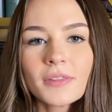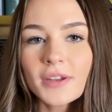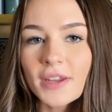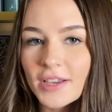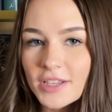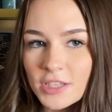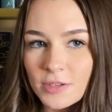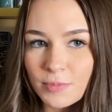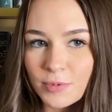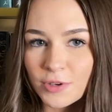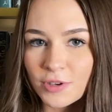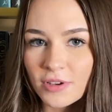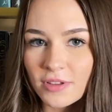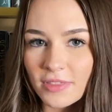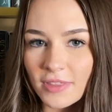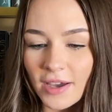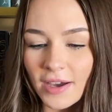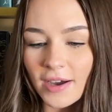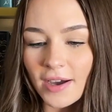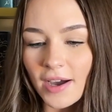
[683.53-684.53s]
next book
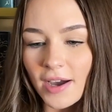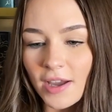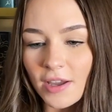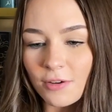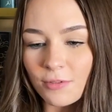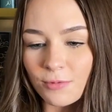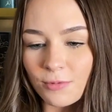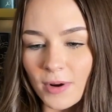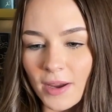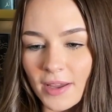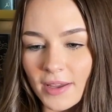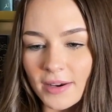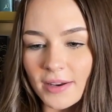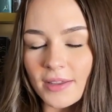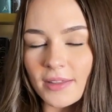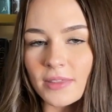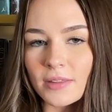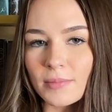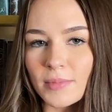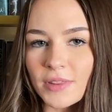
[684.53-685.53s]
that I read
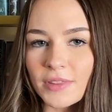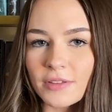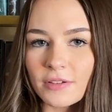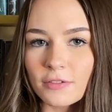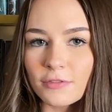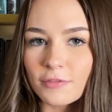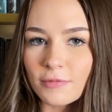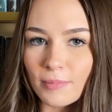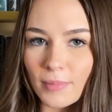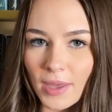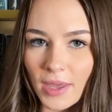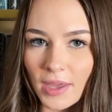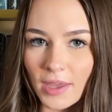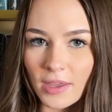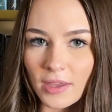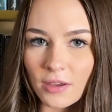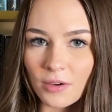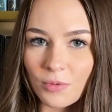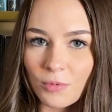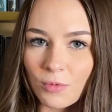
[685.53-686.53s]
in the month of
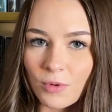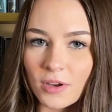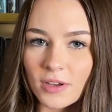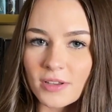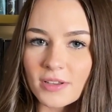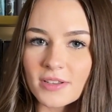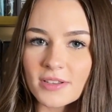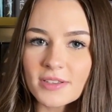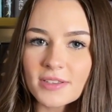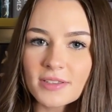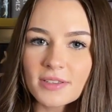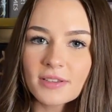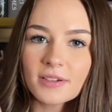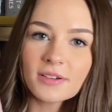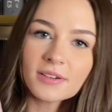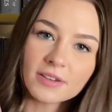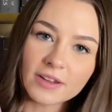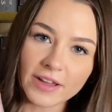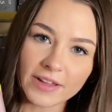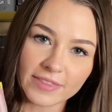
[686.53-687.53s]
May was
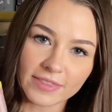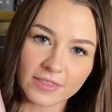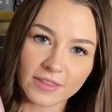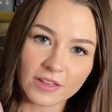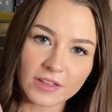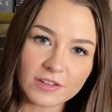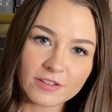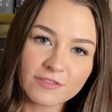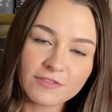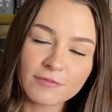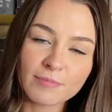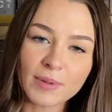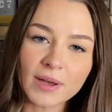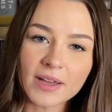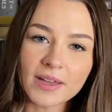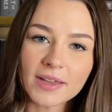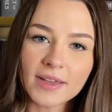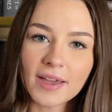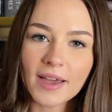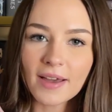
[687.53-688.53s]
Not in Love
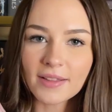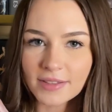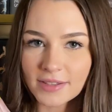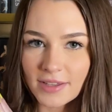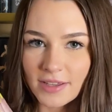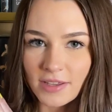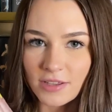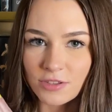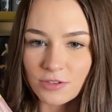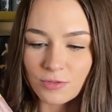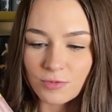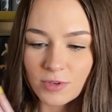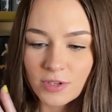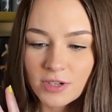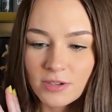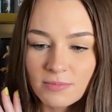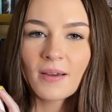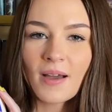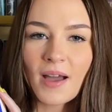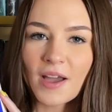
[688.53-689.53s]
by Ali
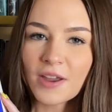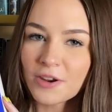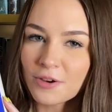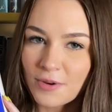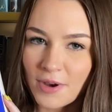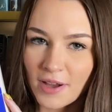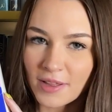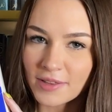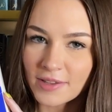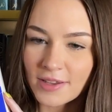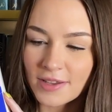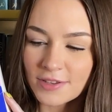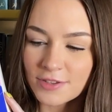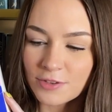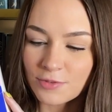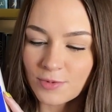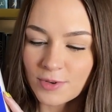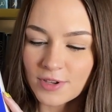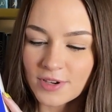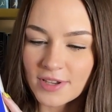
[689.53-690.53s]
Hazelwood. I know Ali
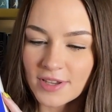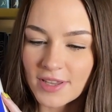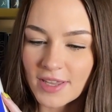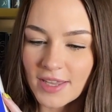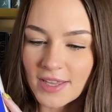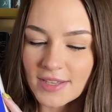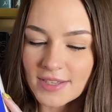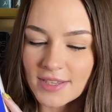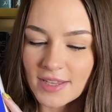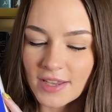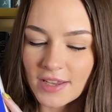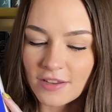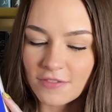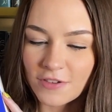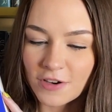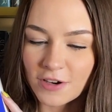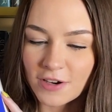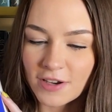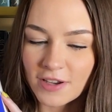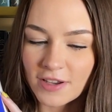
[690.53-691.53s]
Hazelwood is a
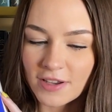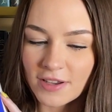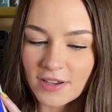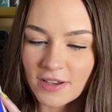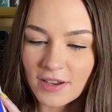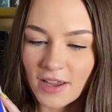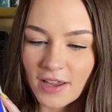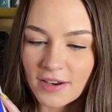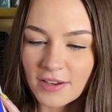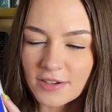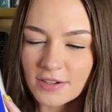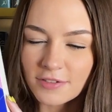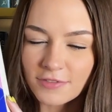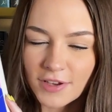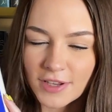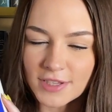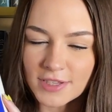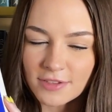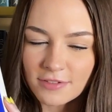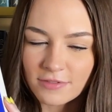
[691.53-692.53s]
very kind of
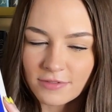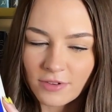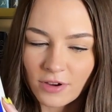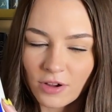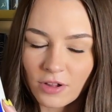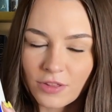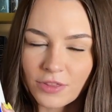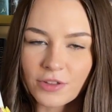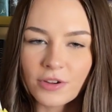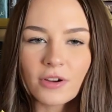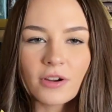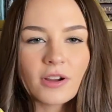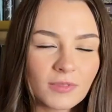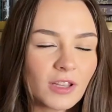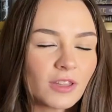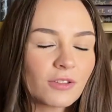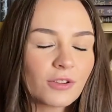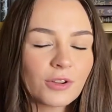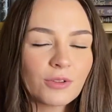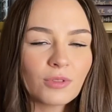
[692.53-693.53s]
divisive author.
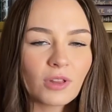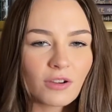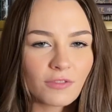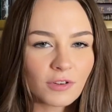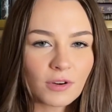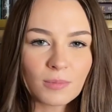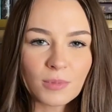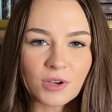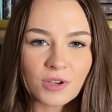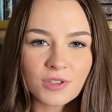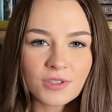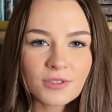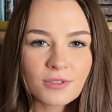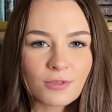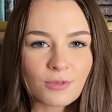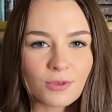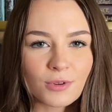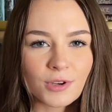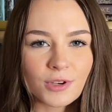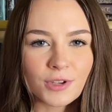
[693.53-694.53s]
Either you love her books
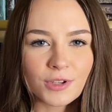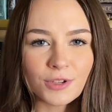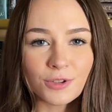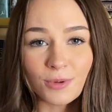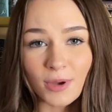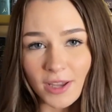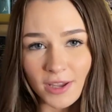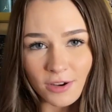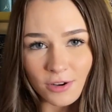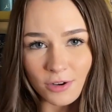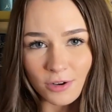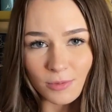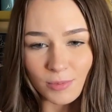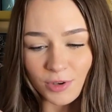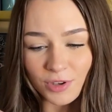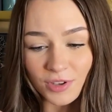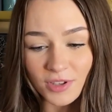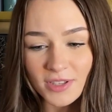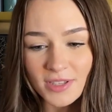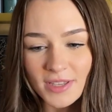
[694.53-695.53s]
or you hate her
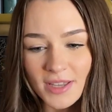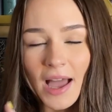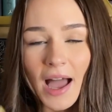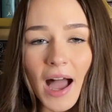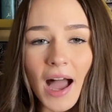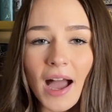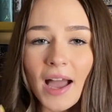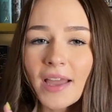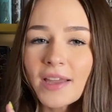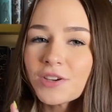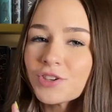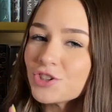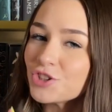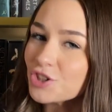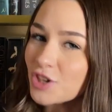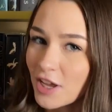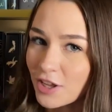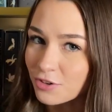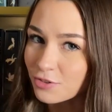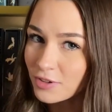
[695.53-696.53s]
books. I
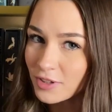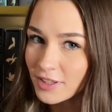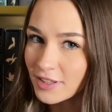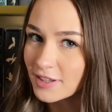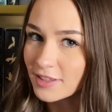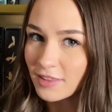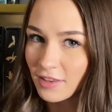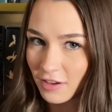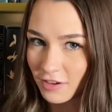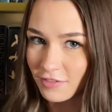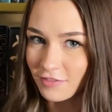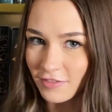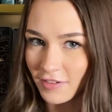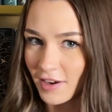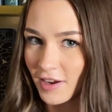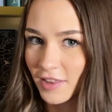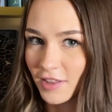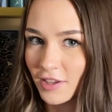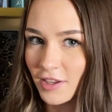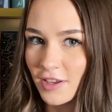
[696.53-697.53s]
generally love
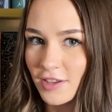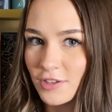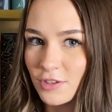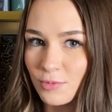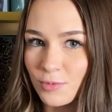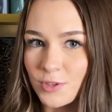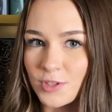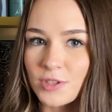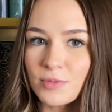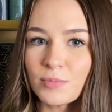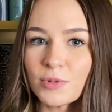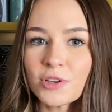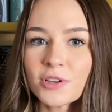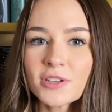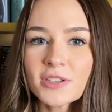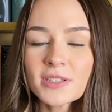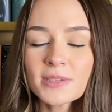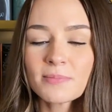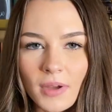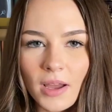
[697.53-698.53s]
Ali Hazelwood's
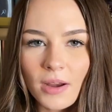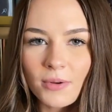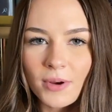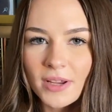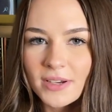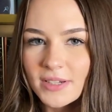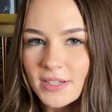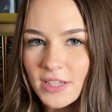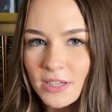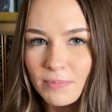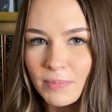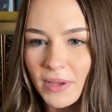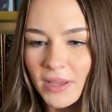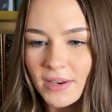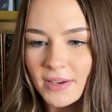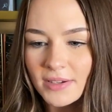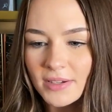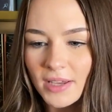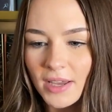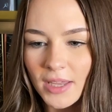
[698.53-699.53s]
books. I read Deep
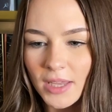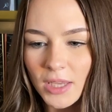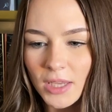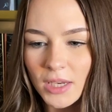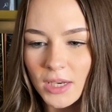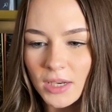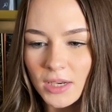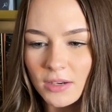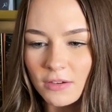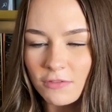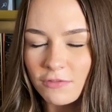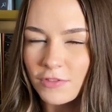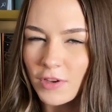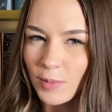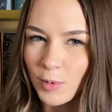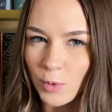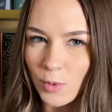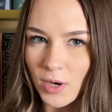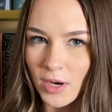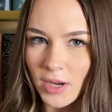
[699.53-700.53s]
End in
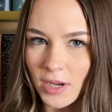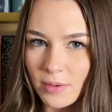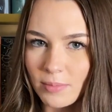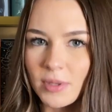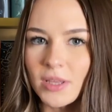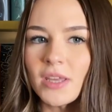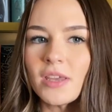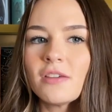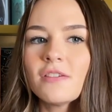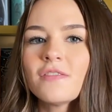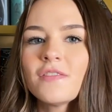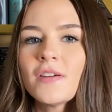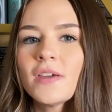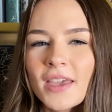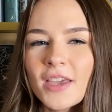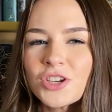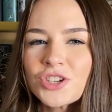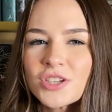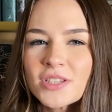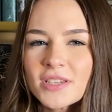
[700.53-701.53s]
February, I believe.
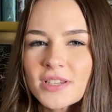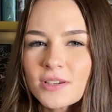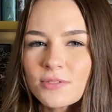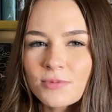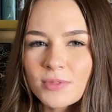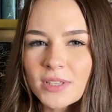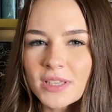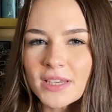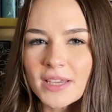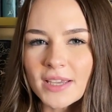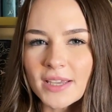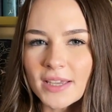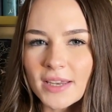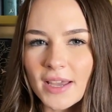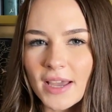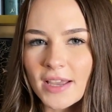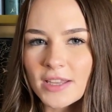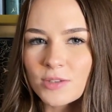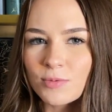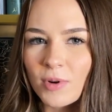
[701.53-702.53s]
It just didn't really hit
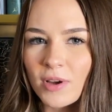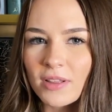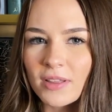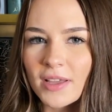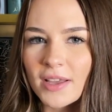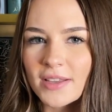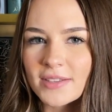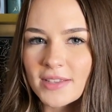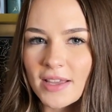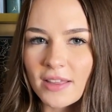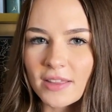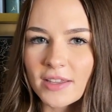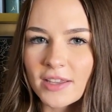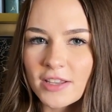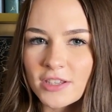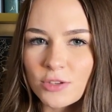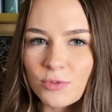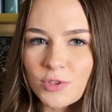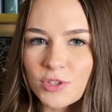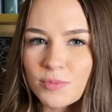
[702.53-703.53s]
as well as Ali
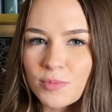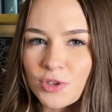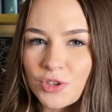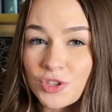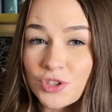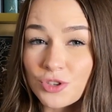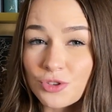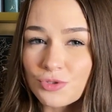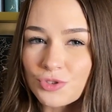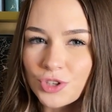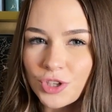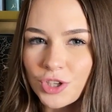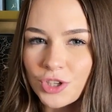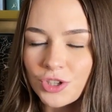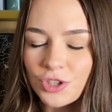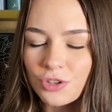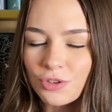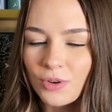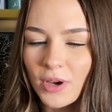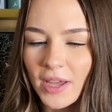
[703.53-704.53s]
Hazelwood's books usually
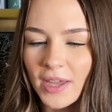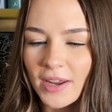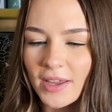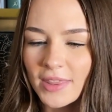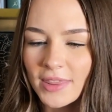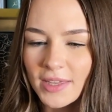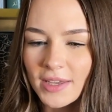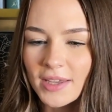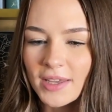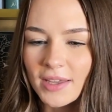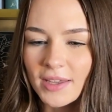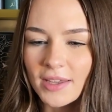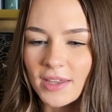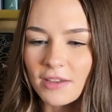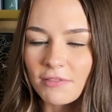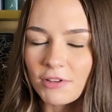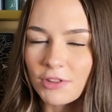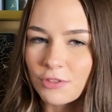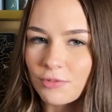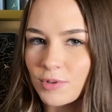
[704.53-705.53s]
do, and I think I
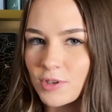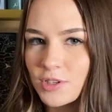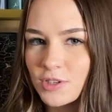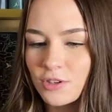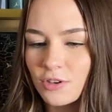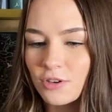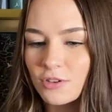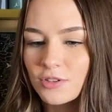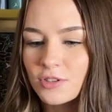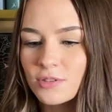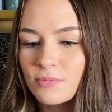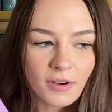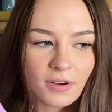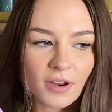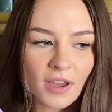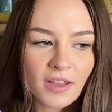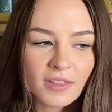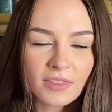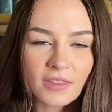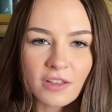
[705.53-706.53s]
gave it 3 stars.
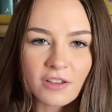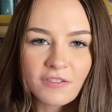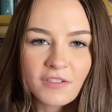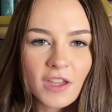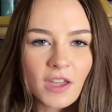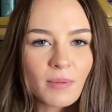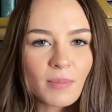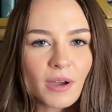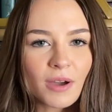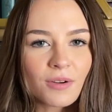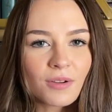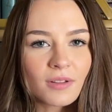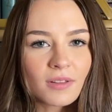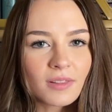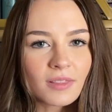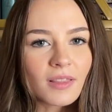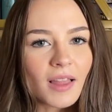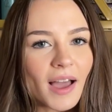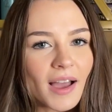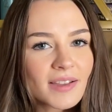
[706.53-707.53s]
Not in Love came out
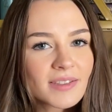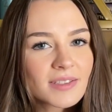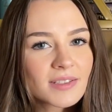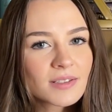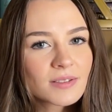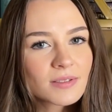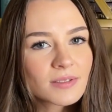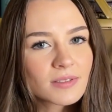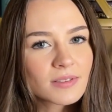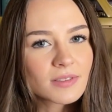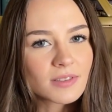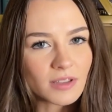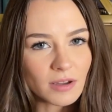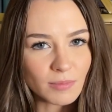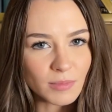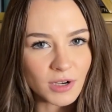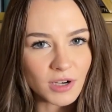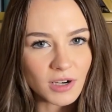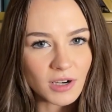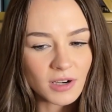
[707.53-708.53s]
last
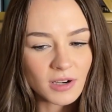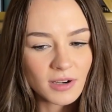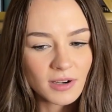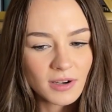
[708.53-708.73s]
summer,